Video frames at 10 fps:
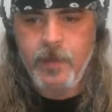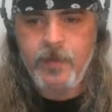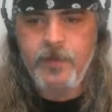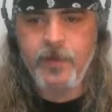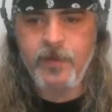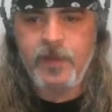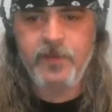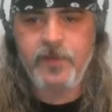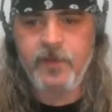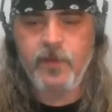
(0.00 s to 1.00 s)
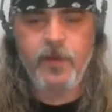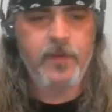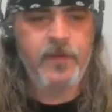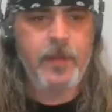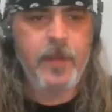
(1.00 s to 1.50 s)
to discuss the sort
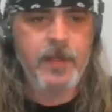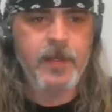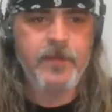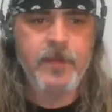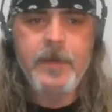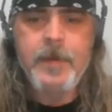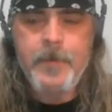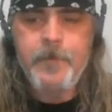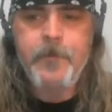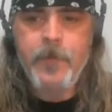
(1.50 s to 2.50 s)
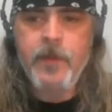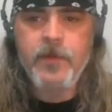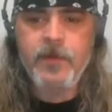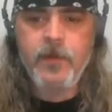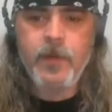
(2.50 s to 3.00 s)
of the same ideas.
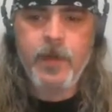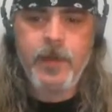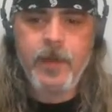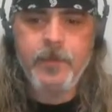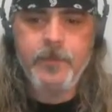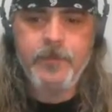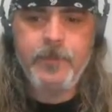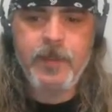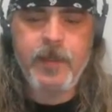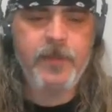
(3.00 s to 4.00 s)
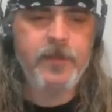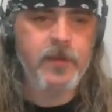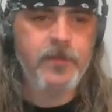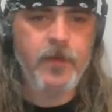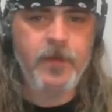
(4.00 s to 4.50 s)
So, yeah, you guys can
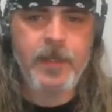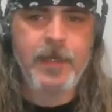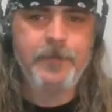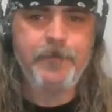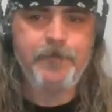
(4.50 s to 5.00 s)
look forward to that.